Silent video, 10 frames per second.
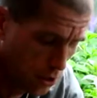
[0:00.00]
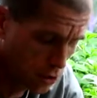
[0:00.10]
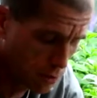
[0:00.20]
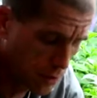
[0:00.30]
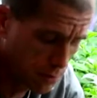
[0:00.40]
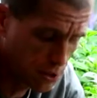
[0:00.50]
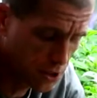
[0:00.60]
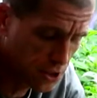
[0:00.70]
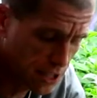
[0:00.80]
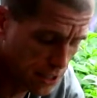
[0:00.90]
you'll be able to
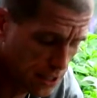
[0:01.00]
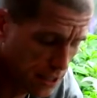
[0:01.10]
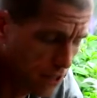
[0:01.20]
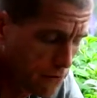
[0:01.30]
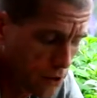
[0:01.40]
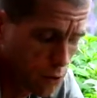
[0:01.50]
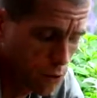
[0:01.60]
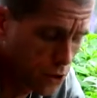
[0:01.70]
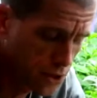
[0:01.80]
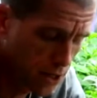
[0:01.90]
see the
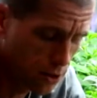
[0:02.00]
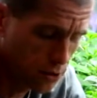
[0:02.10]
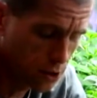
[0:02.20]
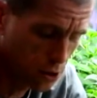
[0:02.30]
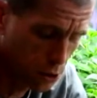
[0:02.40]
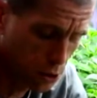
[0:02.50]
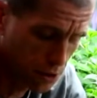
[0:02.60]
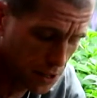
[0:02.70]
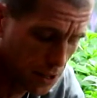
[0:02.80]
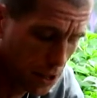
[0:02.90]
individual cells
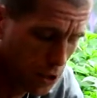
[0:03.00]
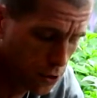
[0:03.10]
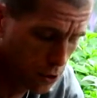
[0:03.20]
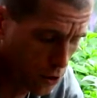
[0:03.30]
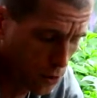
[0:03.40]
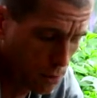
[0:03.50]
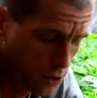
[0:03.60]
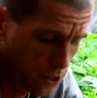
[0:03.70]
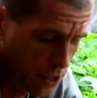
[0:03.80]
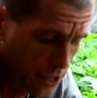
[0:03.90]
clearly, so you can
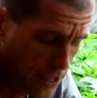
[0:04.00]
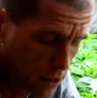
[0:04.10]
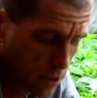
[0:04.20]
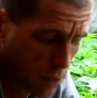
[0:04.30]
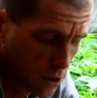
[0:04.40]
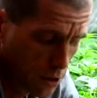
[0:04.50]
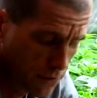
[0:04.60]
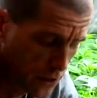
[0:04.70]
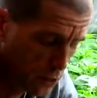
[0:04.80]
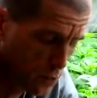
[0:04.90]
put a seed in the middle of
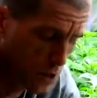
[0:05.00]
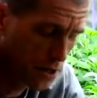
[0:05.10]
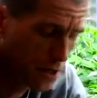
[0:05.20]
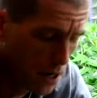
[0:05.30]
each one,